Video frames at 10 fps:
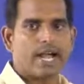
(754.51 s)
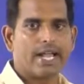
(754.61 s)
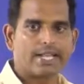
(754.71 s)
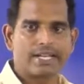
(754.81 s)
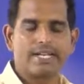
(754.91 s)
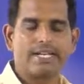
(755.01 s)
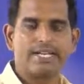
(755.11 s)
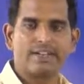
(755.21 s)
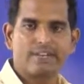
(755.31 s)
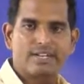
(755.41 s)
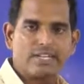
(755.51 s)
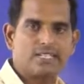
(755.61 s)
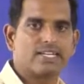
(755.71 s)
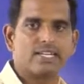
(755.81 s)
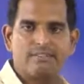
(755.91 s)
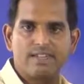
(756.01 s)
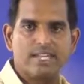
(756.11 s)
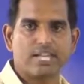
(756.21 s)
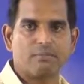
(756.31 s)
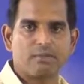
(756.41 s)
I can identify each and
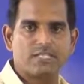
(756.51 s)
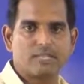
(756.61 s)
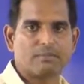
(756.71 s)
every element